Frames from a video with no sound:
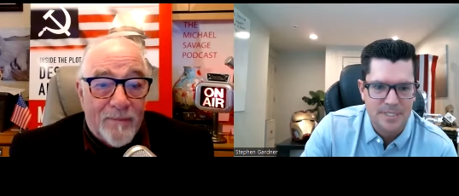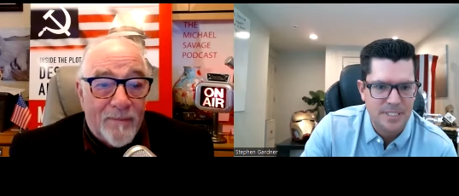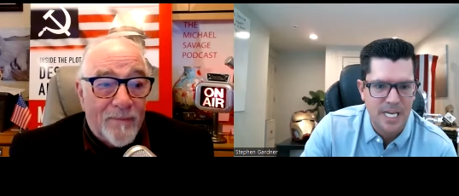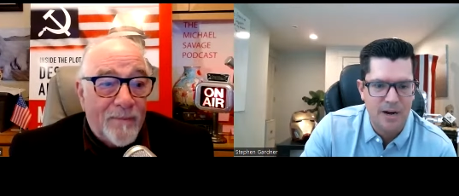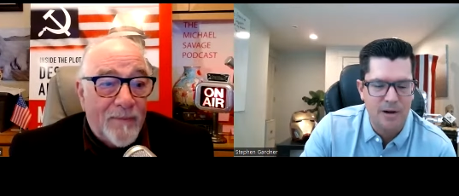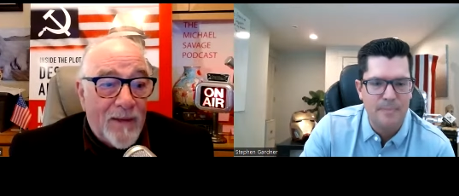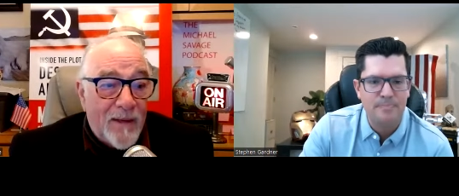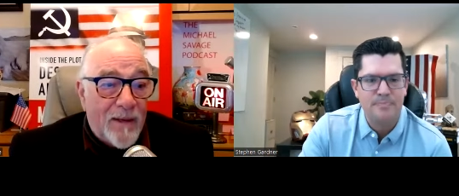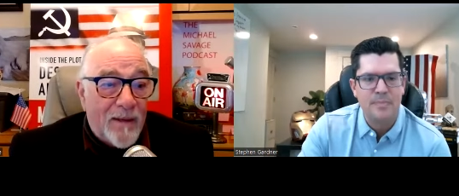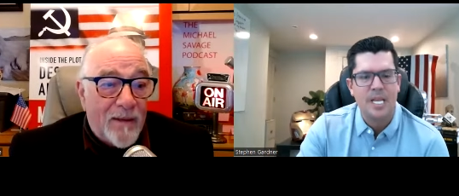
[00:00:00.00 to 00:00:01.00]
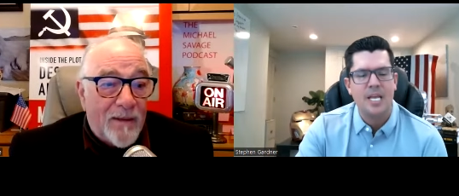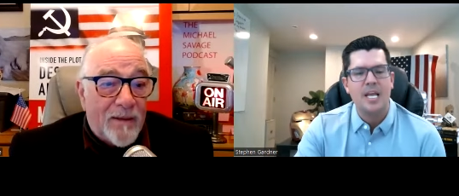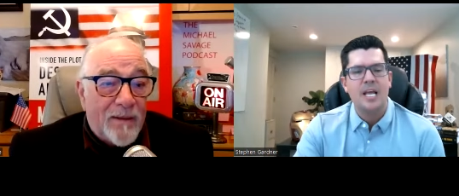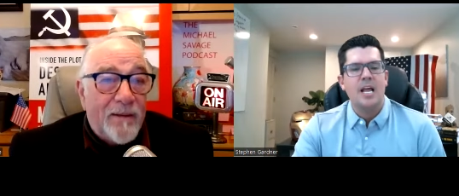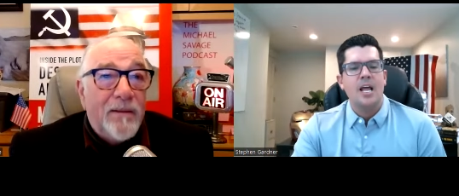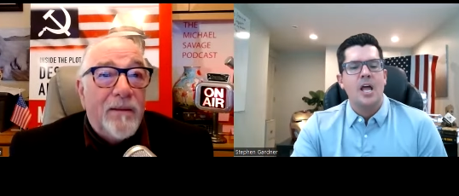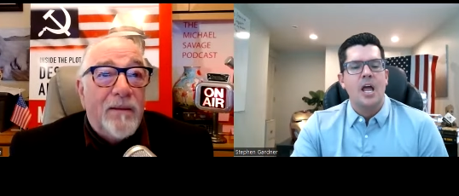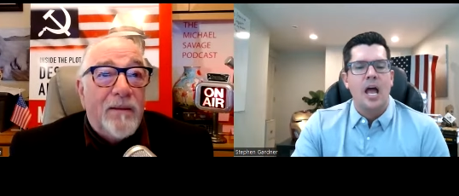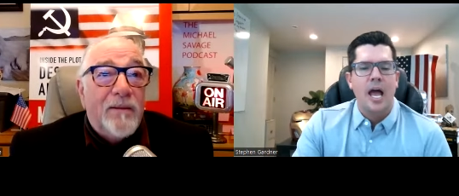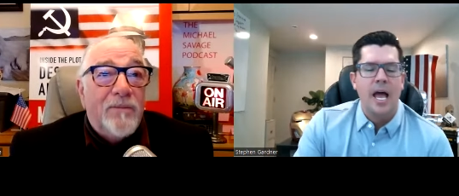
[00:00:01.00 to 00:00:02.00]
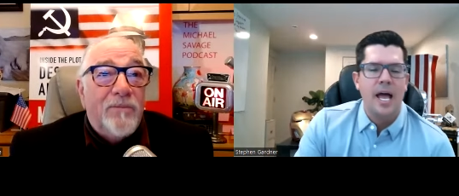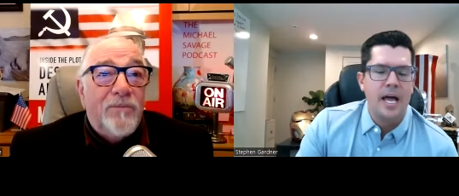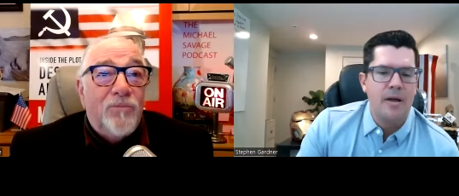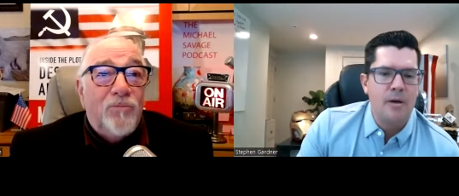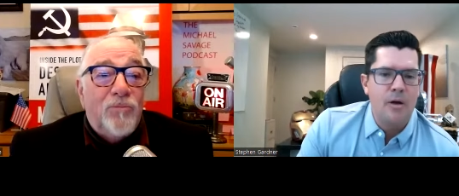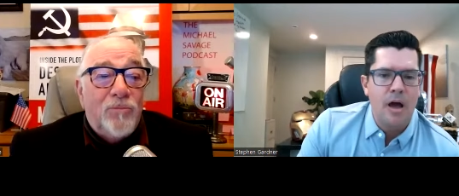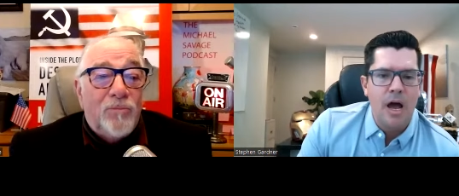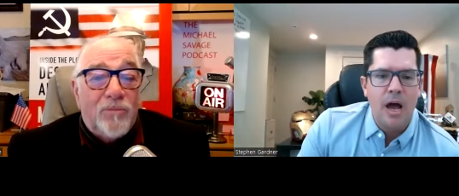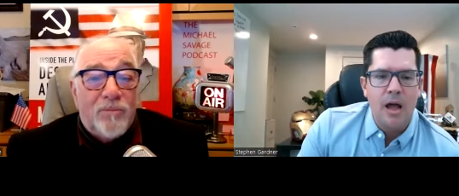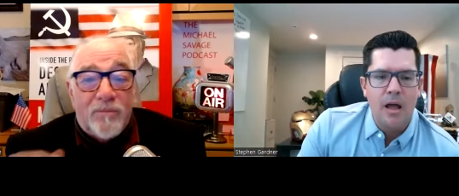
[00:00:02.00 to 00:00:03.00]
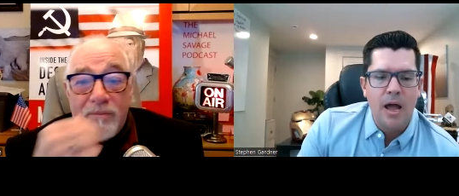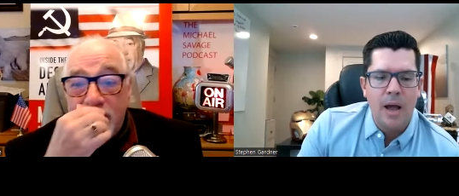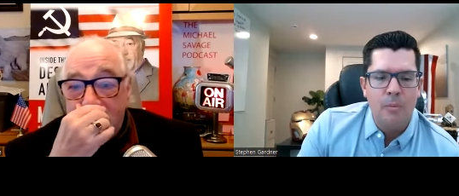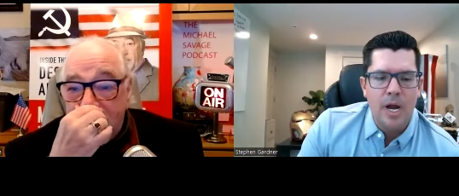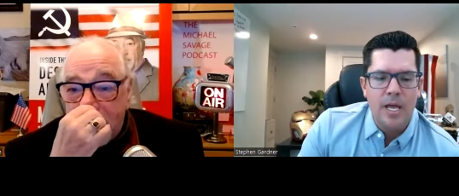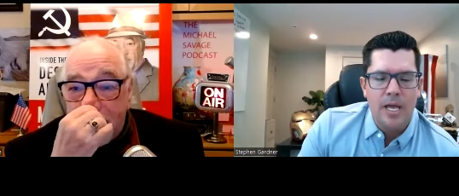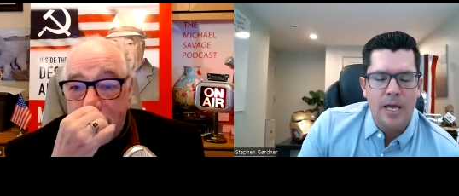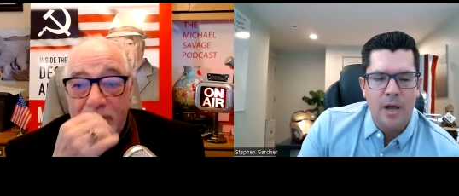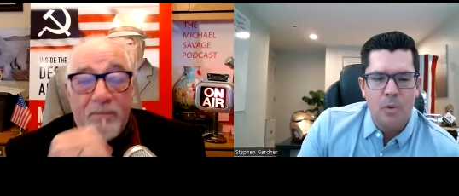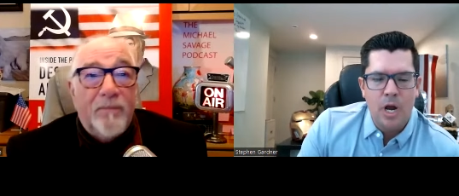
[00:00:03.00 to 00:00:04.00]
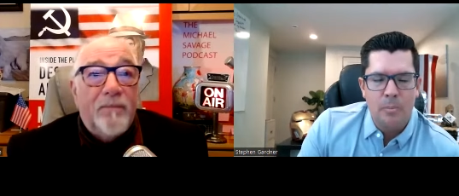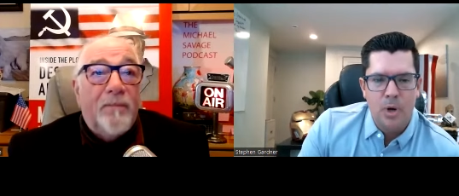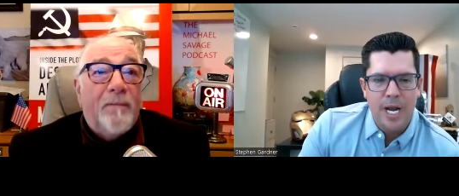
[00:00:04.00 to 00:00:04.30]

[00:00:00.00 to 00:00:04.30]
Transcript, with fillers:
Speaker 1: Scary. Uh, I want to I want to